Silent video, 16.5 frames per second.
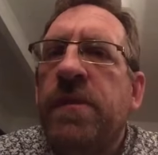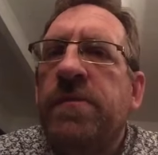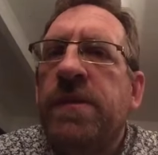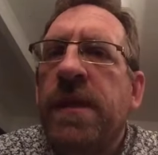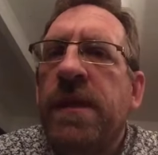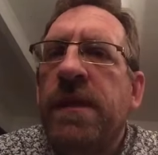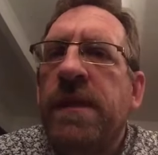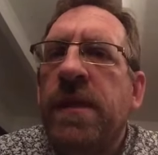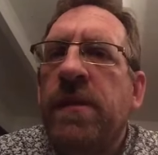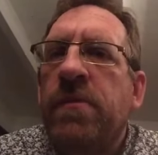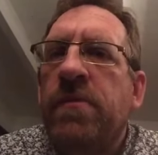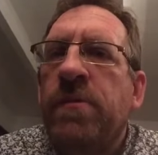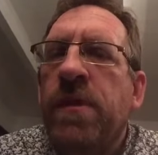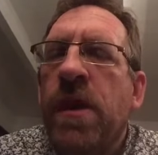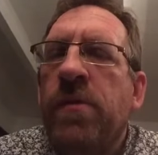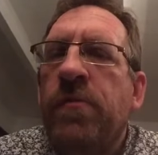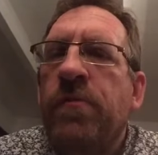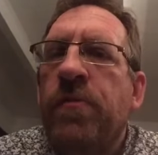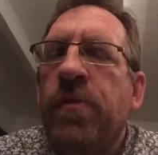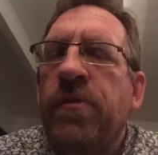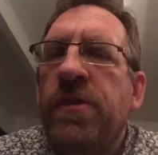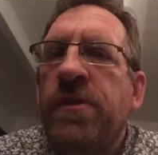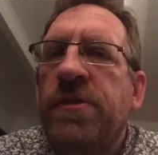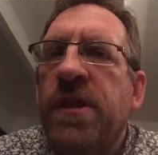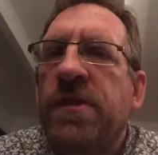Telling you, going through
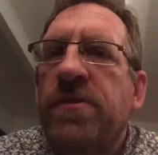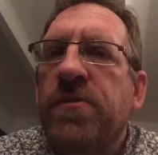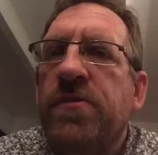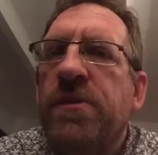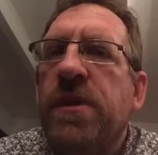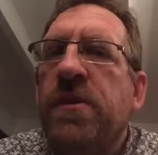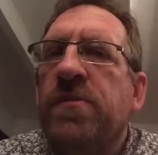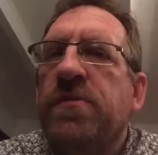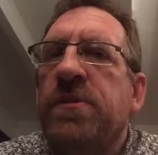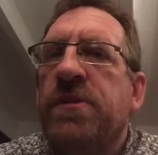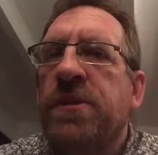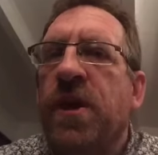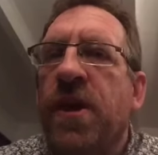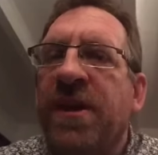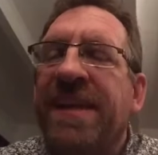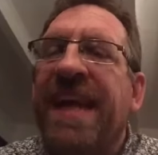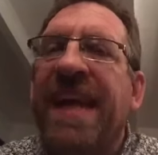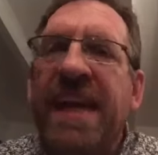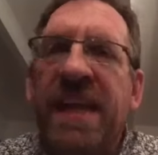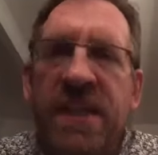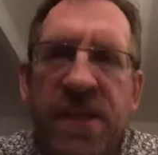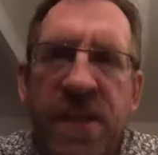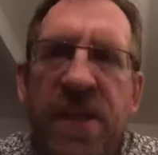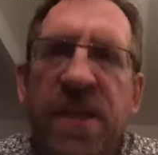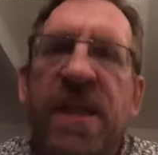the essential skills and tying that
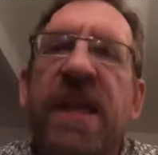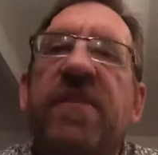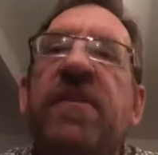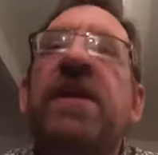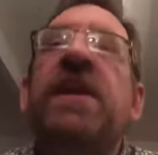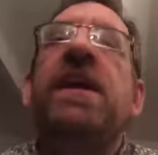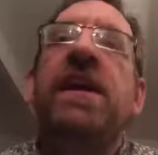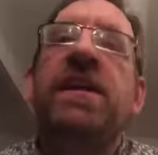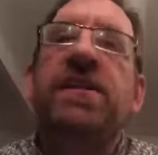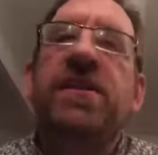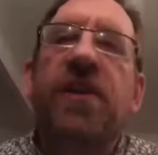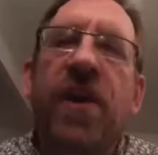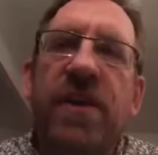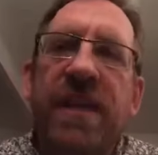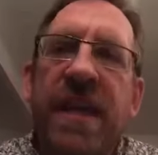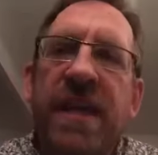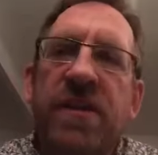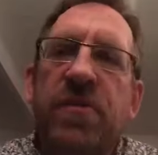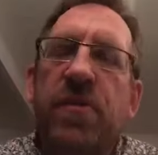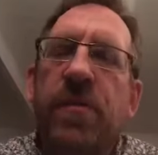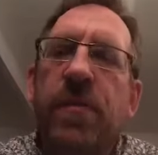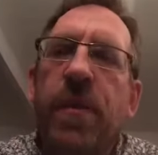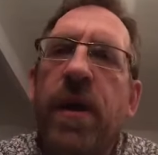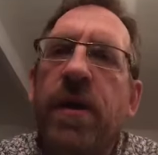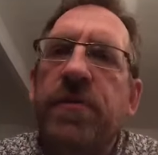into the theory, tying that into
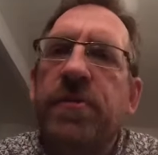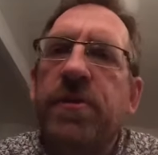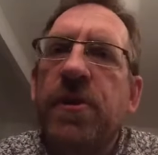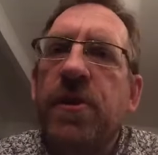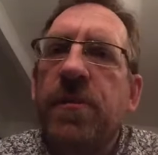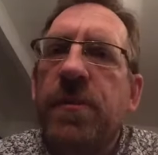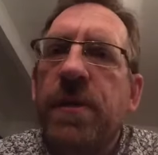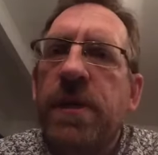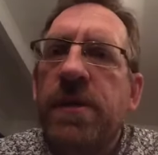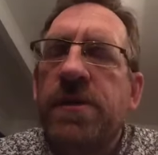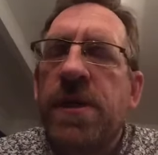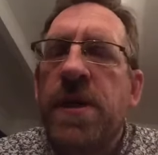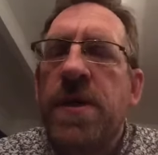the part 2, because